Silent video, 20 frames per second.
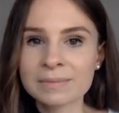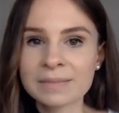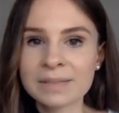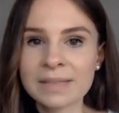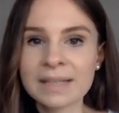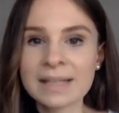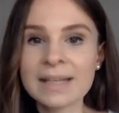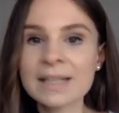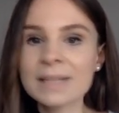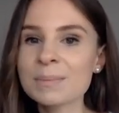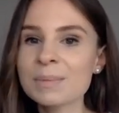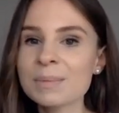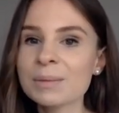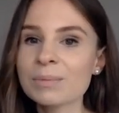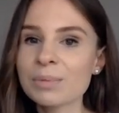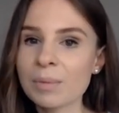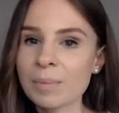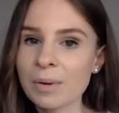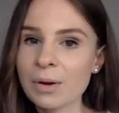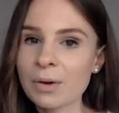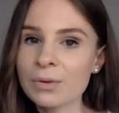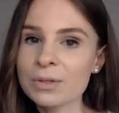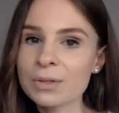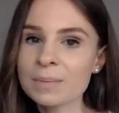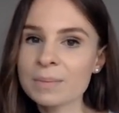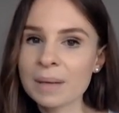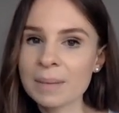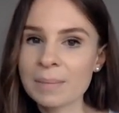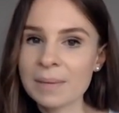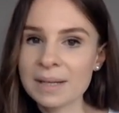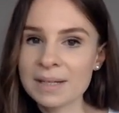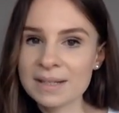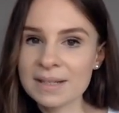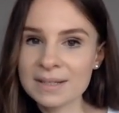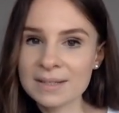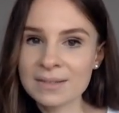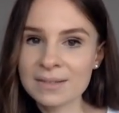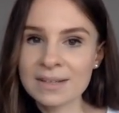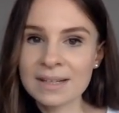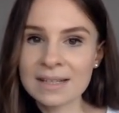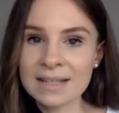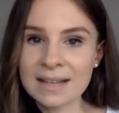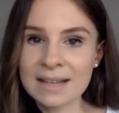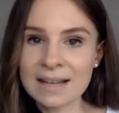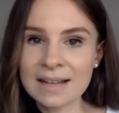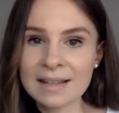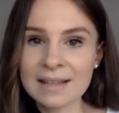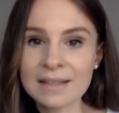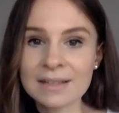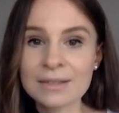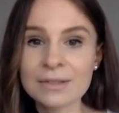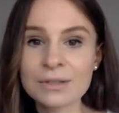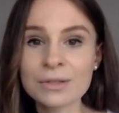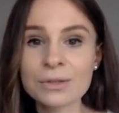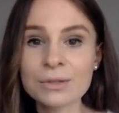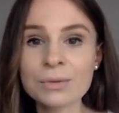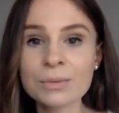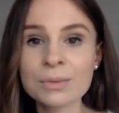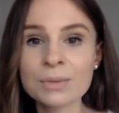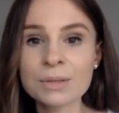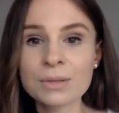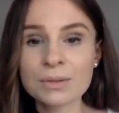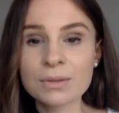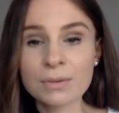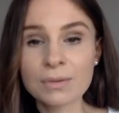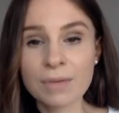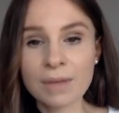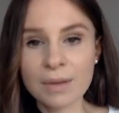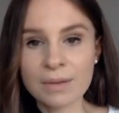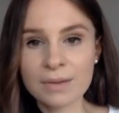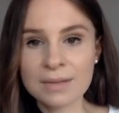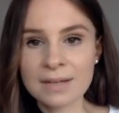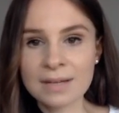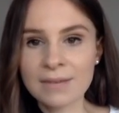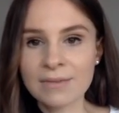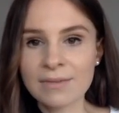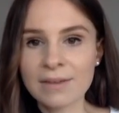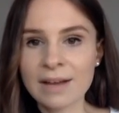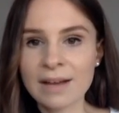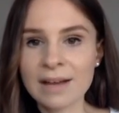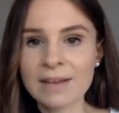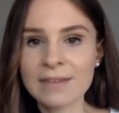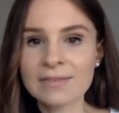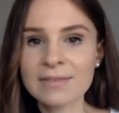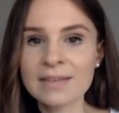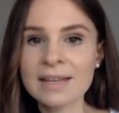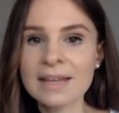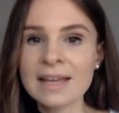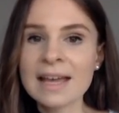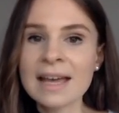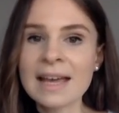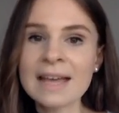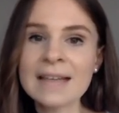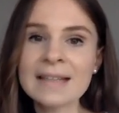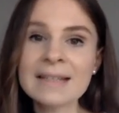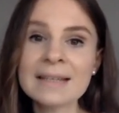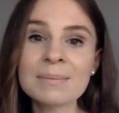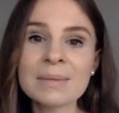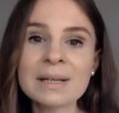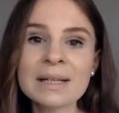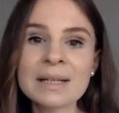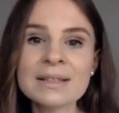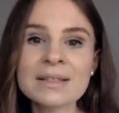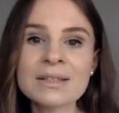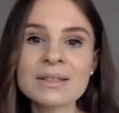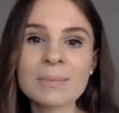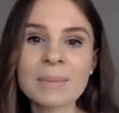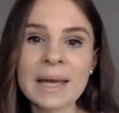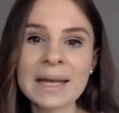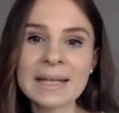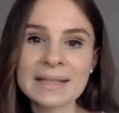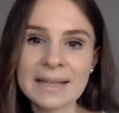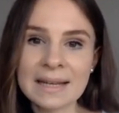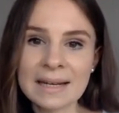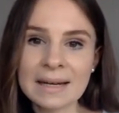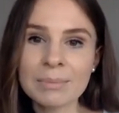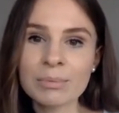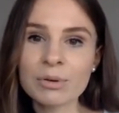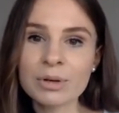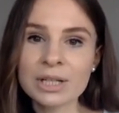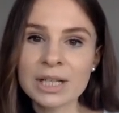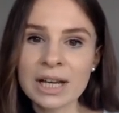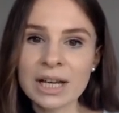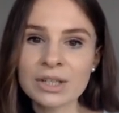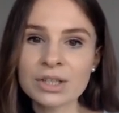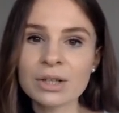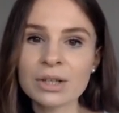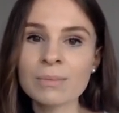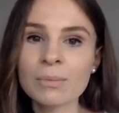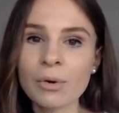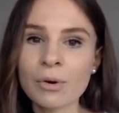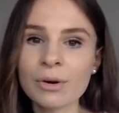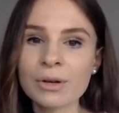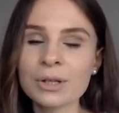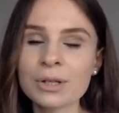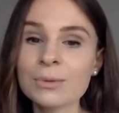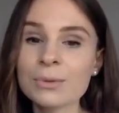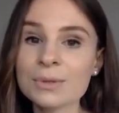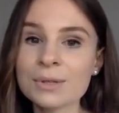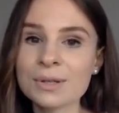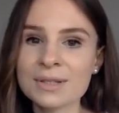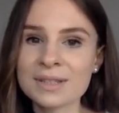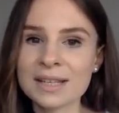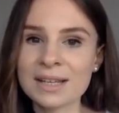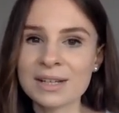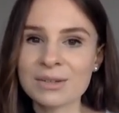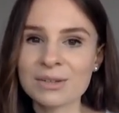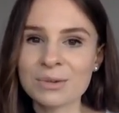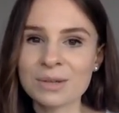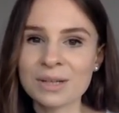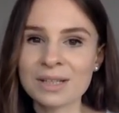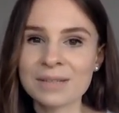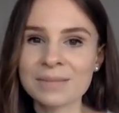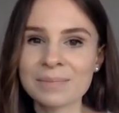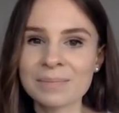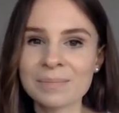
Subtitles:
It has been proposed by Patterson et al. In SOUPS 2005 as a means to make data protection more user-centric.